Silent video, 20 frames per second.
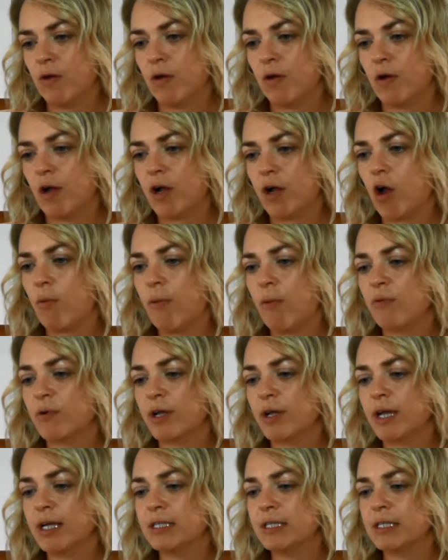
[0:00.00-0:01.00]
I can't remember what
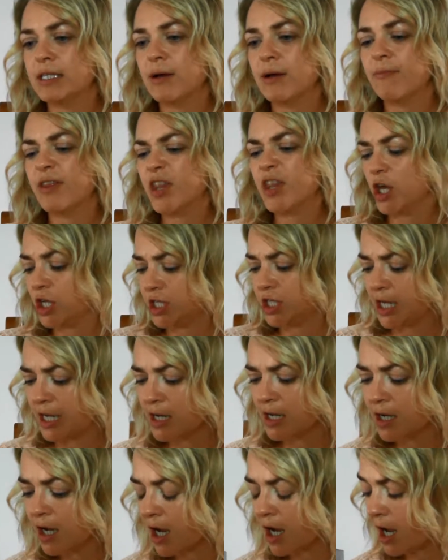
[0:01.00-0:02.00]
it is, it's number 30.
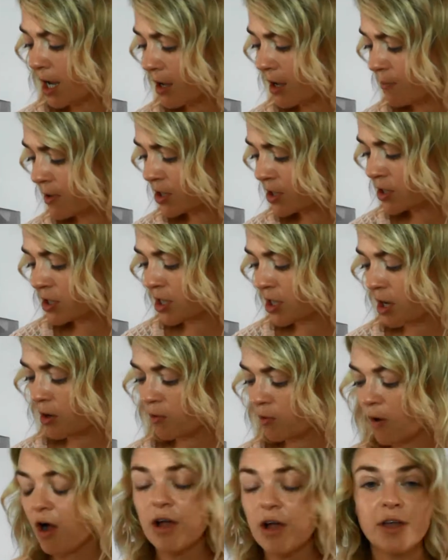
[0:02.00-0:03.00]
So
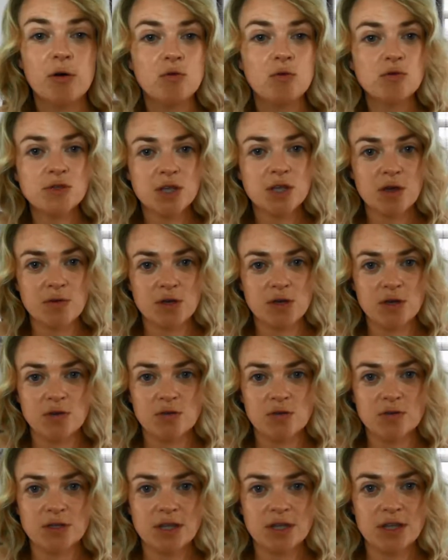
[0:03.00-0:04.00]
I also
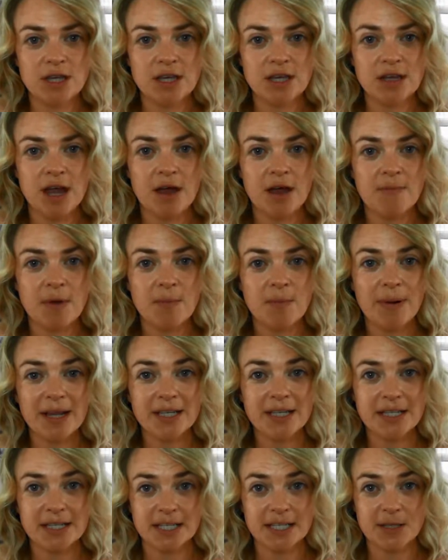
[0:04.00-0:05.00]
use the
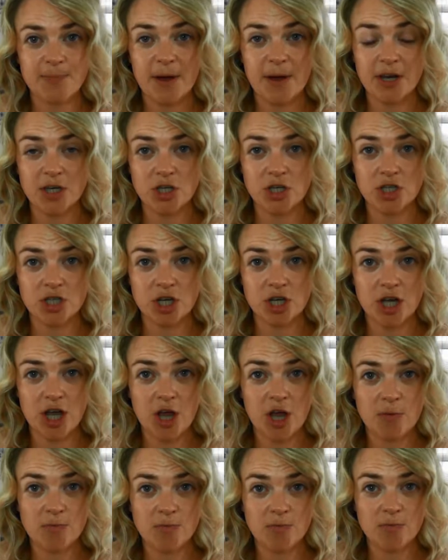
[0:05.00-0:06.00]
blending sponge
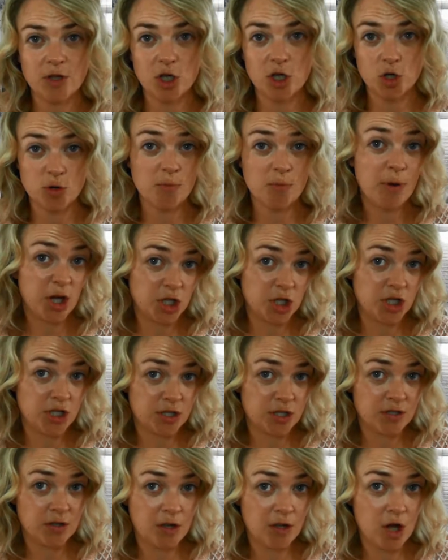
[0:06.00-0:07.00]
that you can
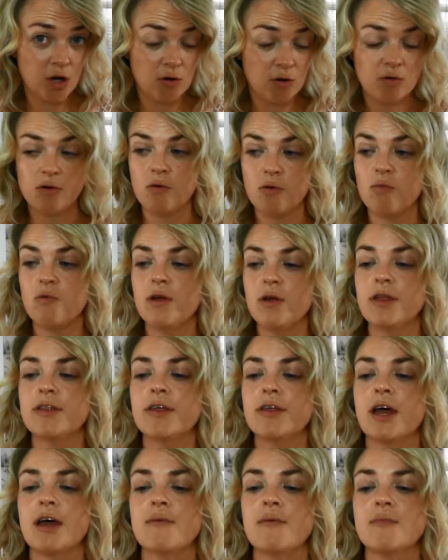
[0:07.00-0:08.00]
purchase along
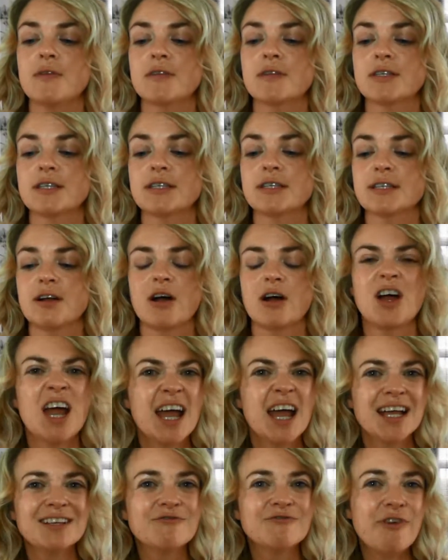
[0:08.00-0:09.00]
with Skin Star.
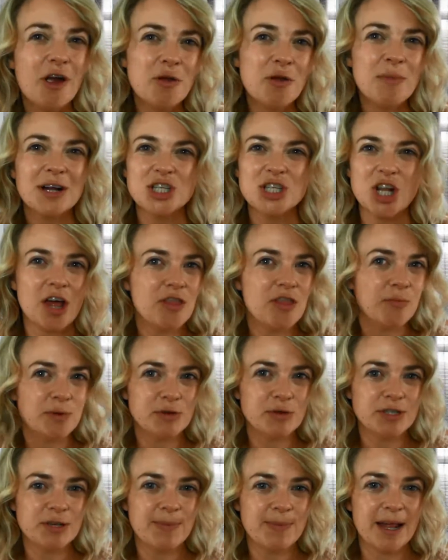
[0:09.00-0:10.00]
It's very much like the
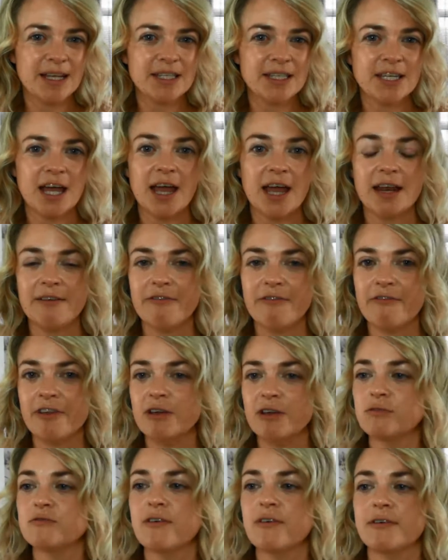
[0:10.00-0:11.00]
Beauty Blender, and it
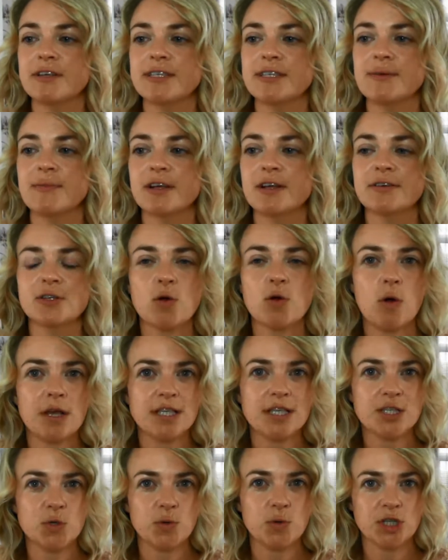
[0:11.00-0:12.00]
feels very similar. It's quite
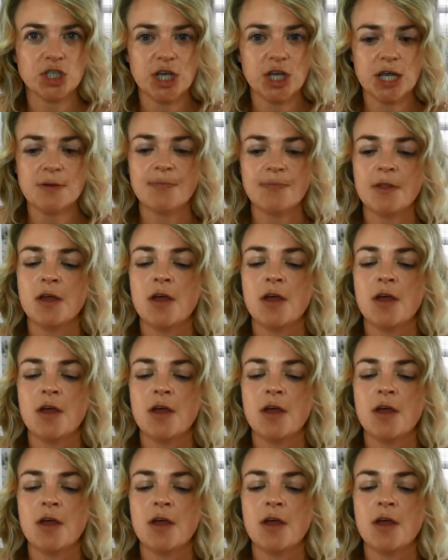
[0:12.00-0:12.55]
squishy.